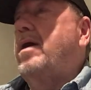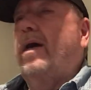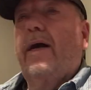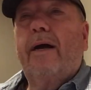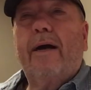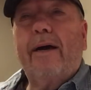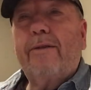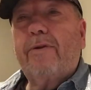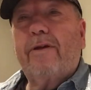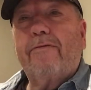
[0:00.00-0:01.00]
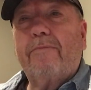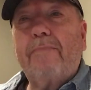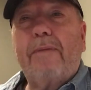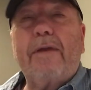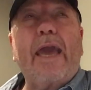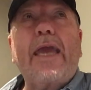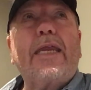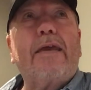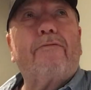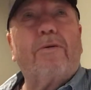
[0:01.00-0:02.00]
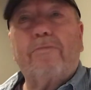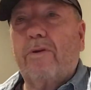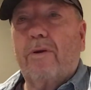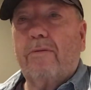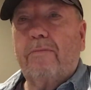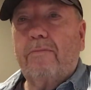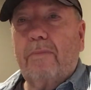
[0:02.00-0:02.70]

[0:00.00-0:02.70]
a hundred of them, maybe 80 of them were